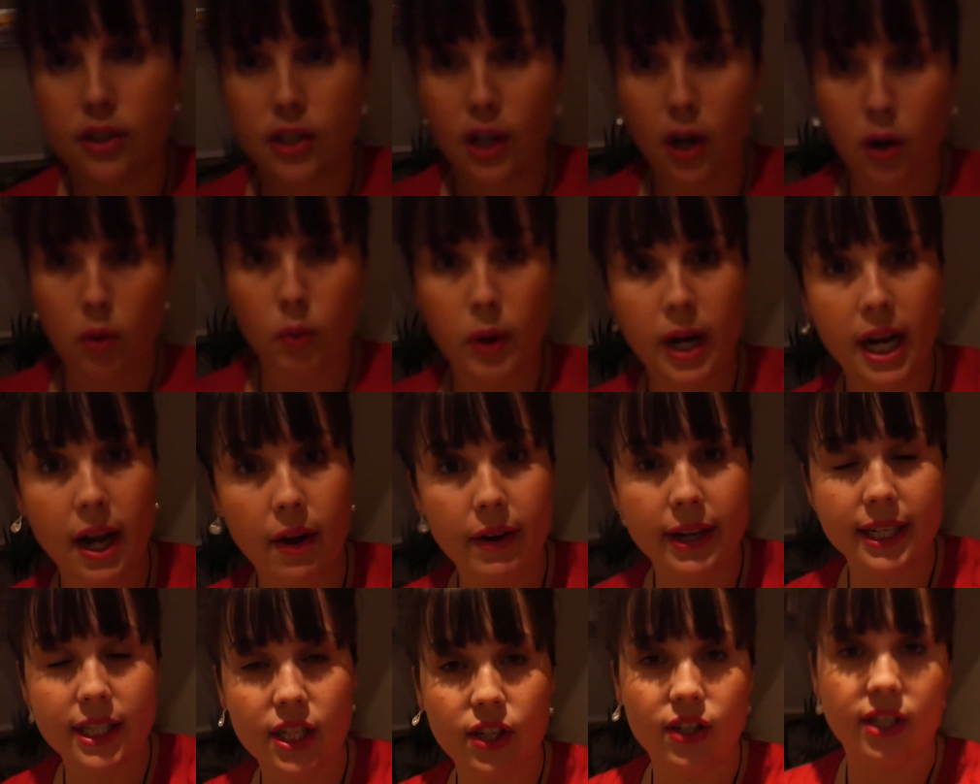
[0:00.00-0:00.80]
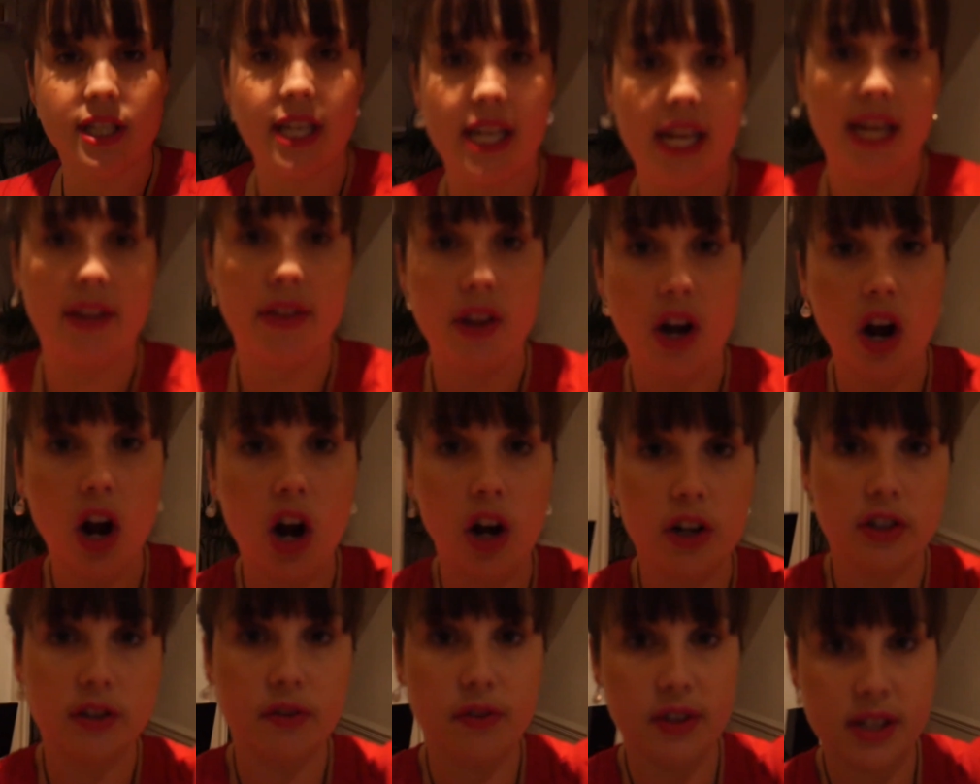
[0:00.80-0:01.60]
so we're going to see In the
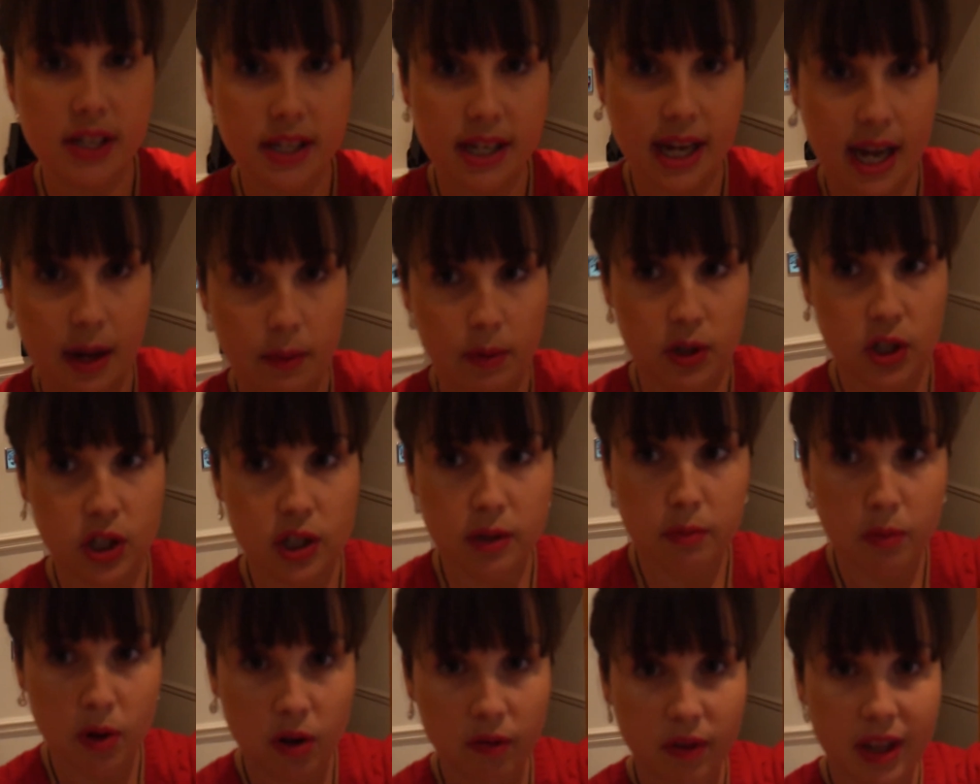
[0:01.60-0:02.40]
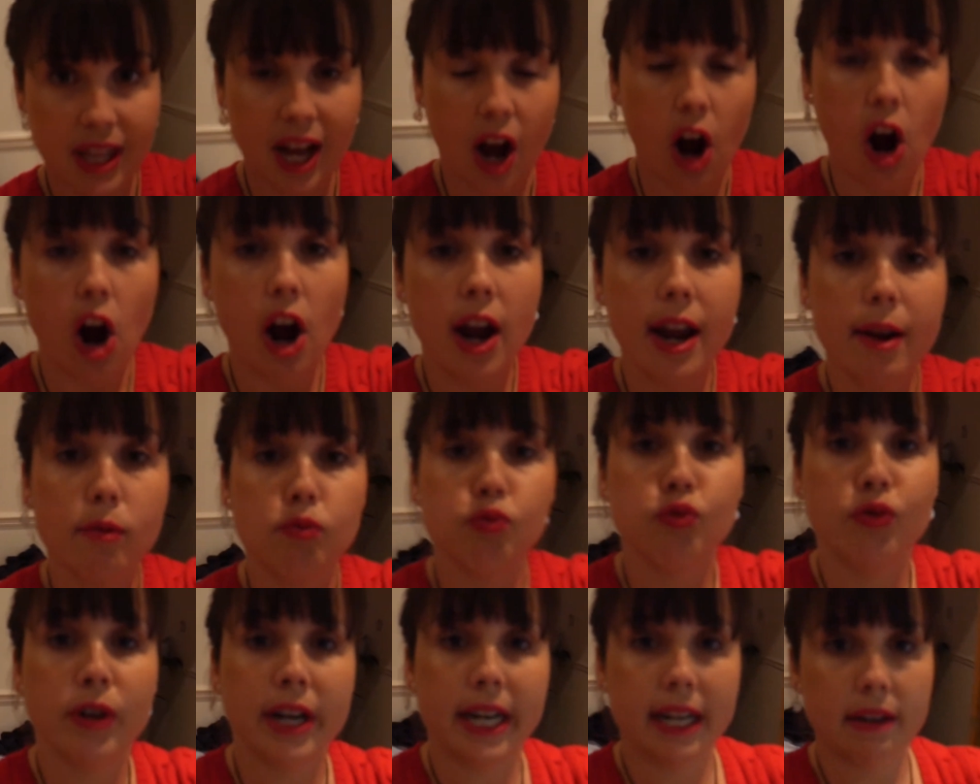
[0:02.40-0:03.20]
Heart of the Sea, which is a movie that I
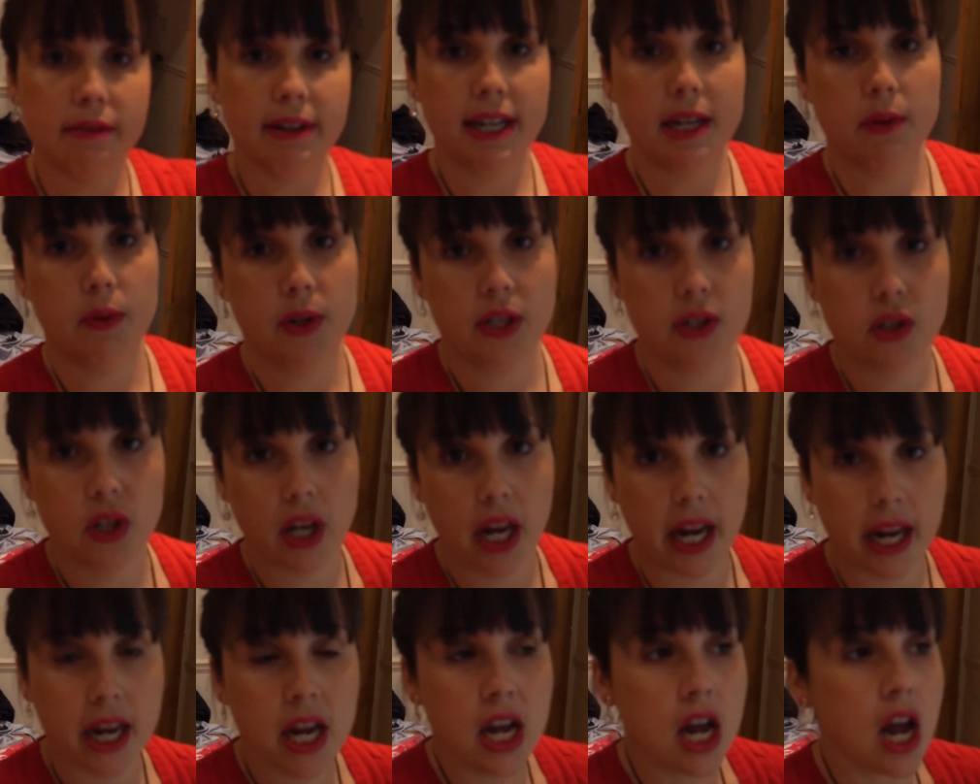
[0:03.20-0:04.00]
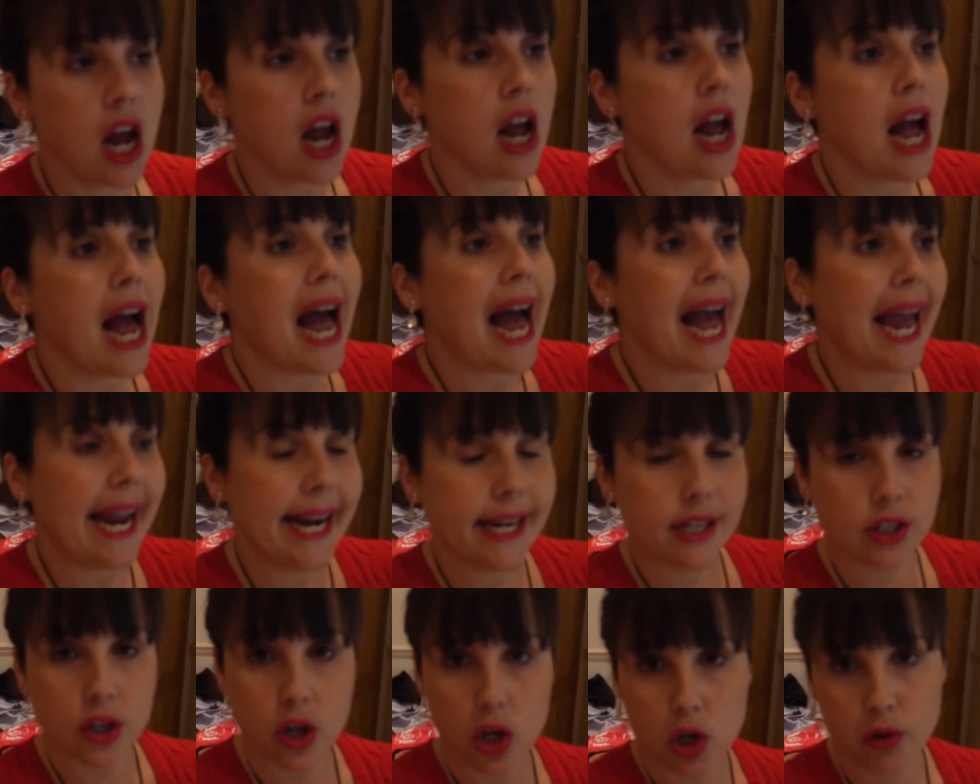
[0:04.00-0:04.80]
really, really want to see. A,
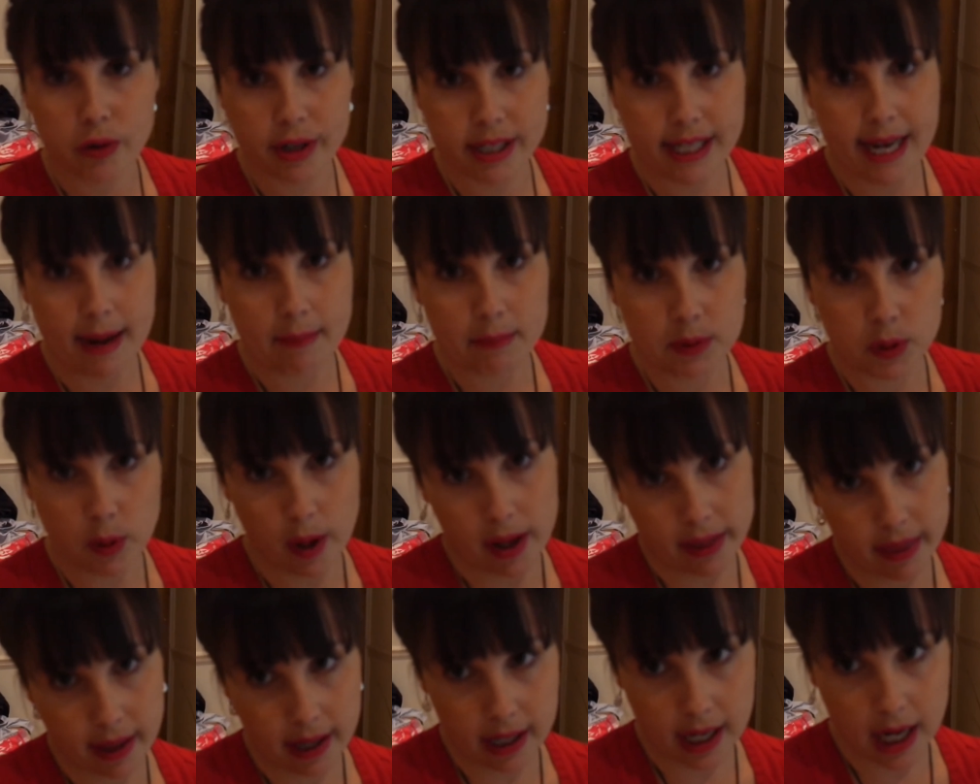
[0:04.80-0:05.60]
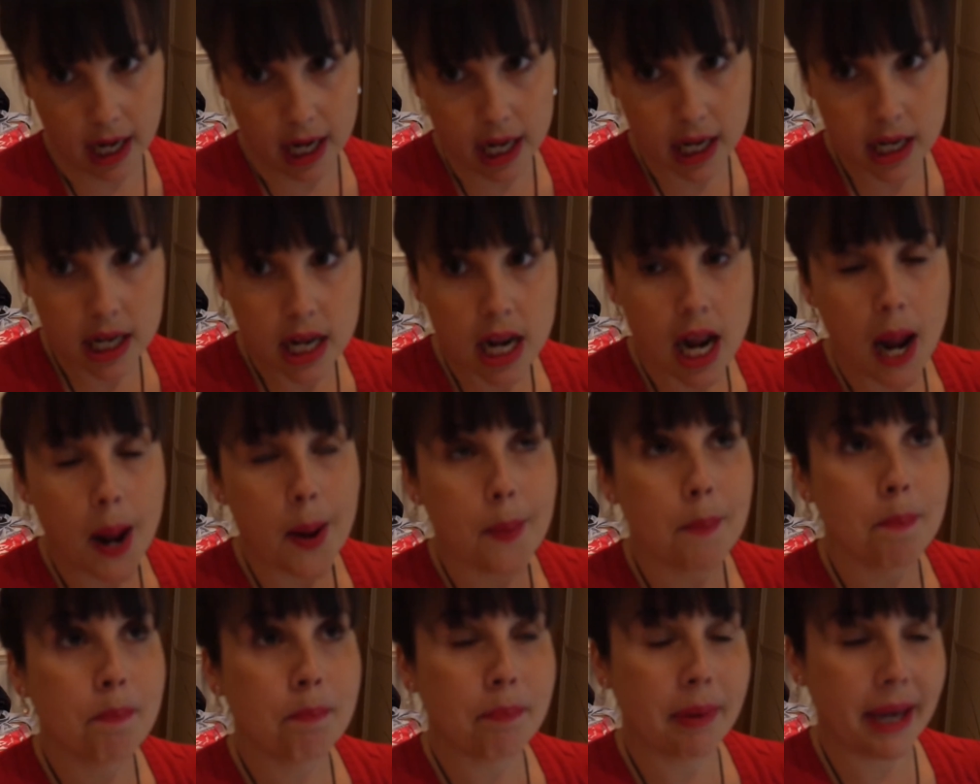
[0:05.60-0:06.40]
it's got Chris Hemsworth in
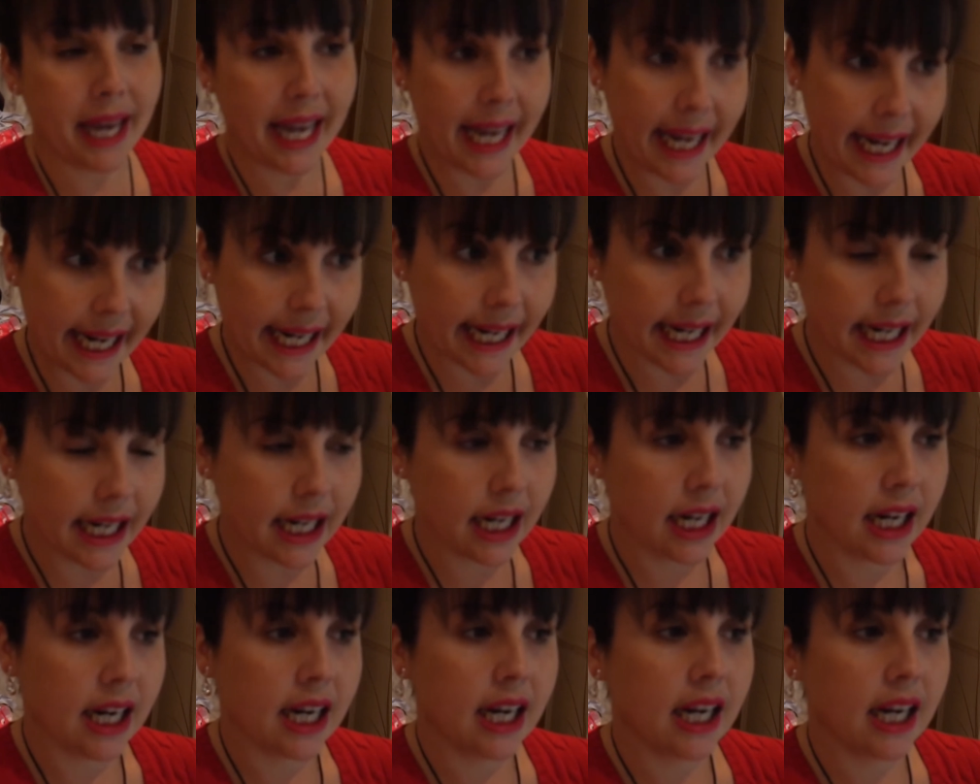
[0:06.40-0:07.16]
it. B,